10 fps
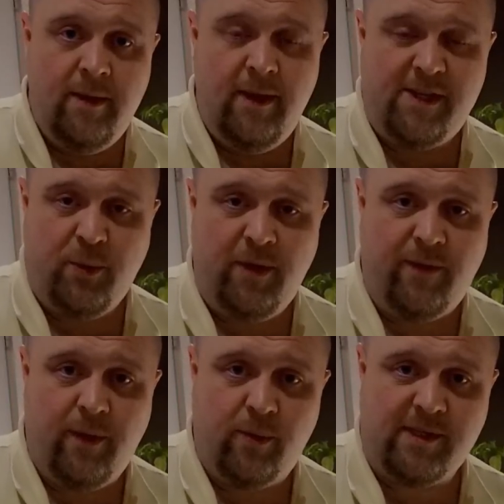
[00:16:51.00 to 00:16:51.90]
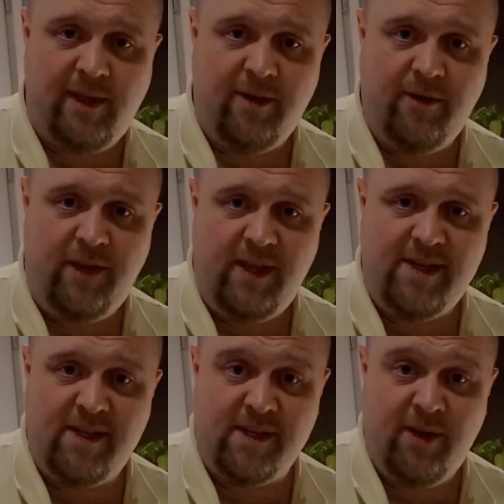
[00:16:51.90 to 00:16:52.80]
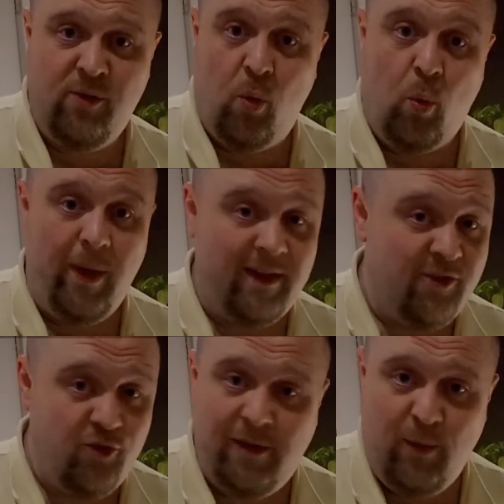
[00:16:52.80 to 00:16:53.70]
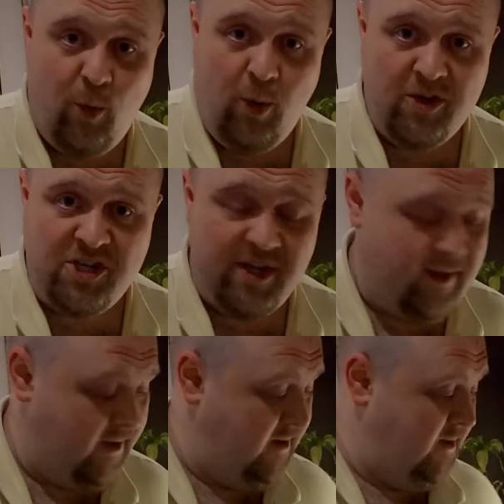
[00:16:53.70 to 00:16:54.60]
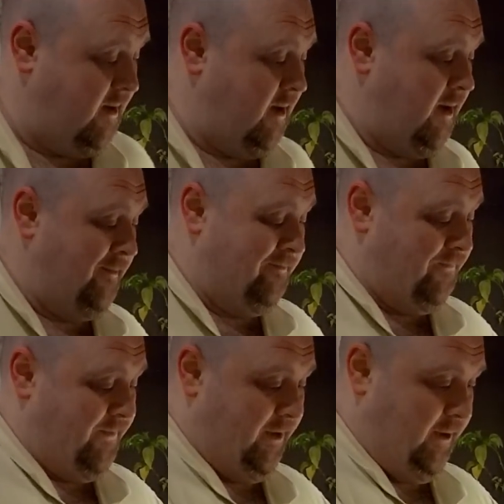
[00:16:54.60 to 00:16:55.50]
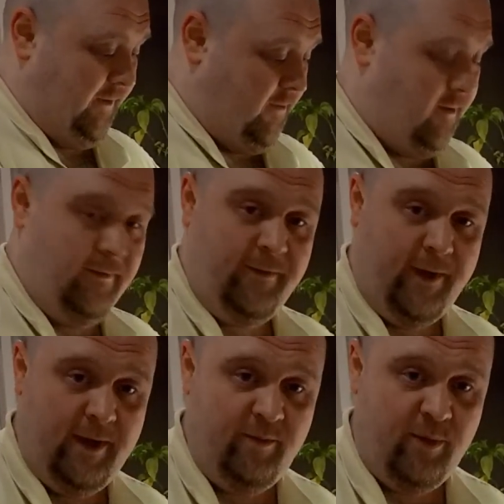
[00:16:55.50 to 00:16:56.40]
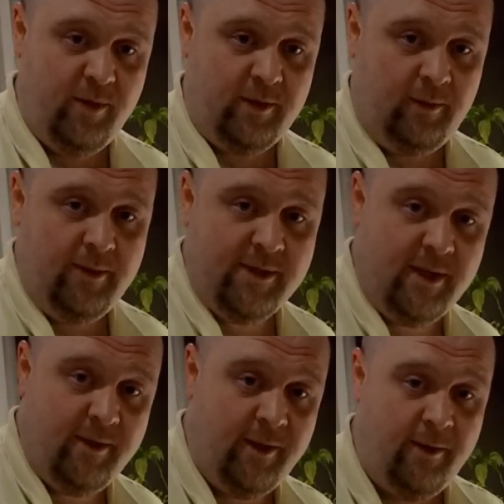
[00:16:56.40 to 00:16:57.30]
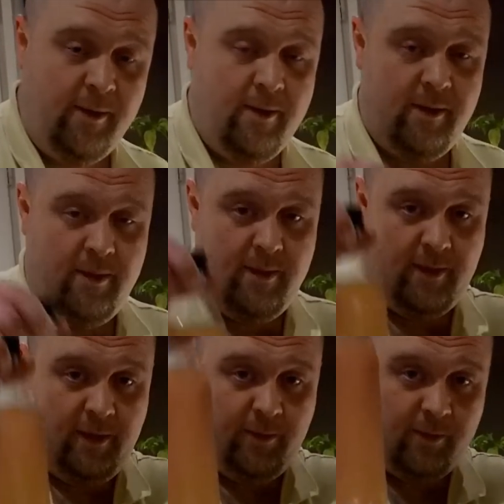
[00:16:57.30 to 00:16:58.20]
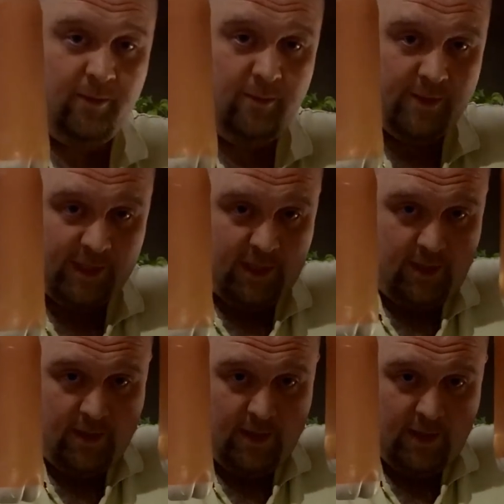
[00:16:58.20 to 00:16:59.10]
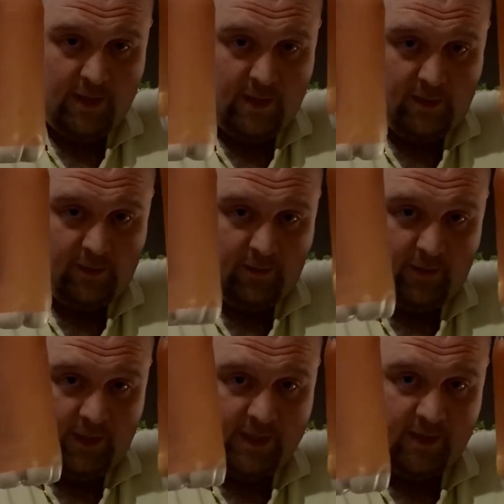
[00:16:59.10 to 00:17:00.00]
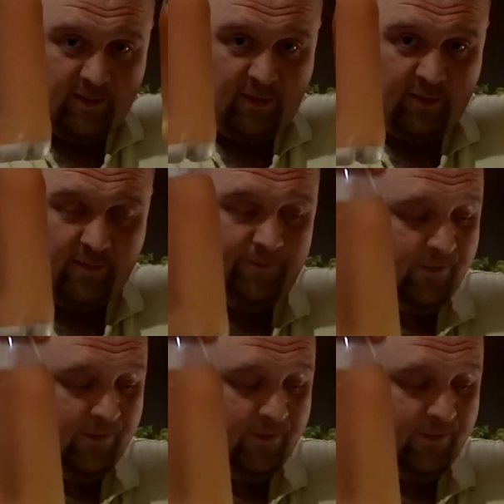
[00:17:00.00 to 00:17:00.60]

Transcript: It's 24 hours later and the yeast is now well and truly washed. Look, I've got five bottles down here, and here we go, see? Look at the yeast in the bottom of them.